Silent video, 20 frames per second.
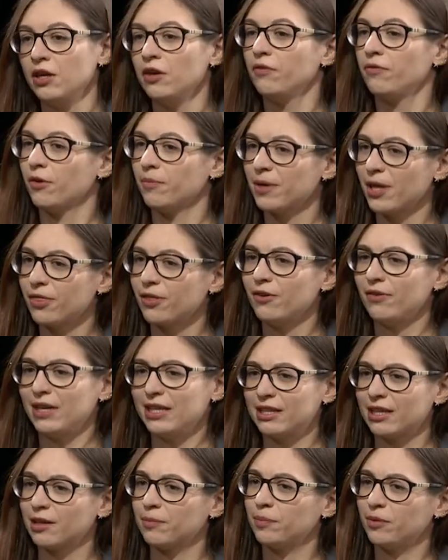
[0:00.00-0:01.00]
from a
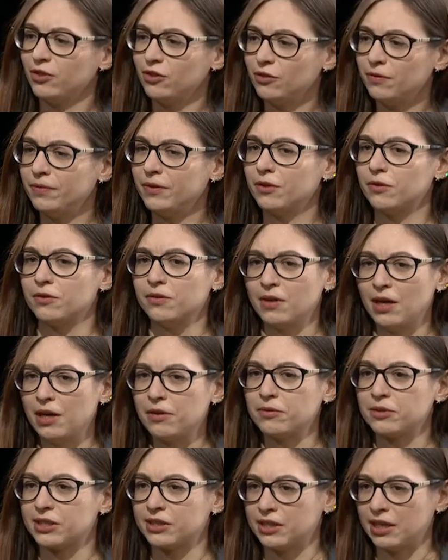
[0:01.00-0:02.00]
theoretical point of view, I
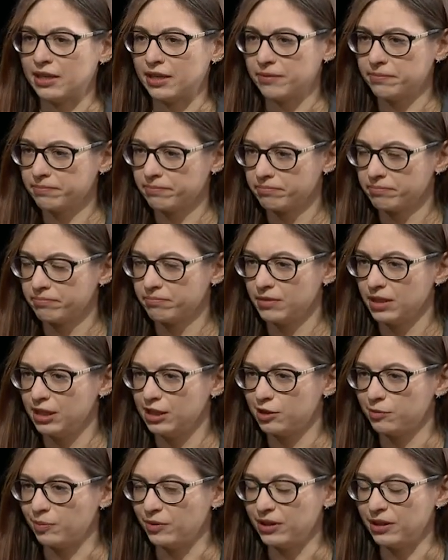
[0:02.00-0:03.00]
would say
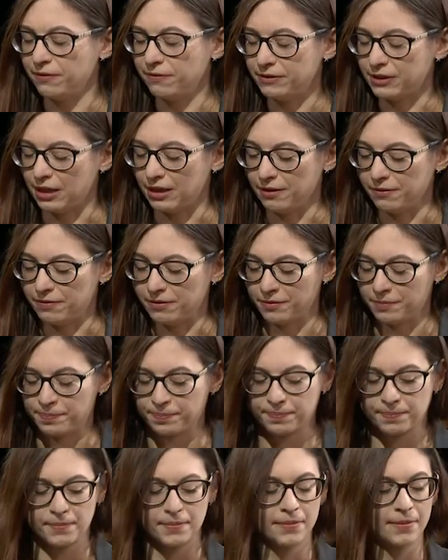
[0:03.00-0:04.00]
it's pretty safe.
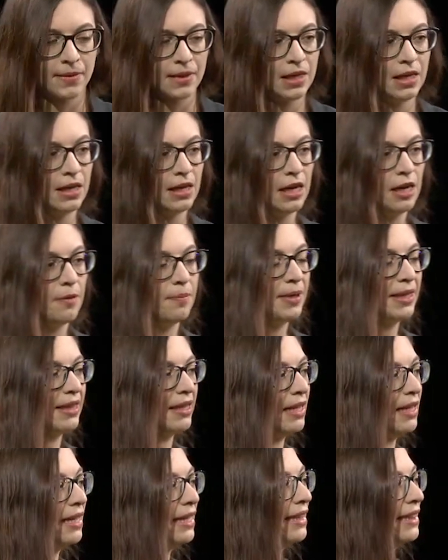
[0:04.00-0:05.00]
But
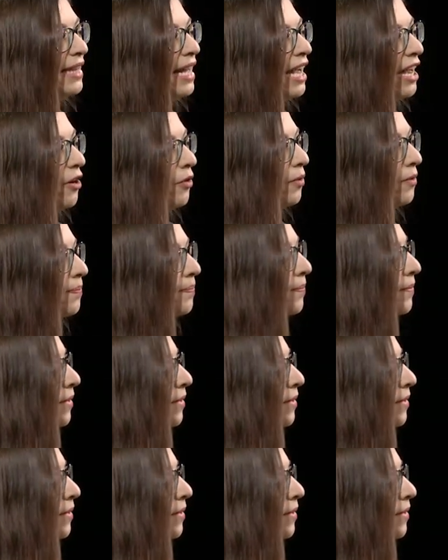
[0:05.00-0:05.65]
now,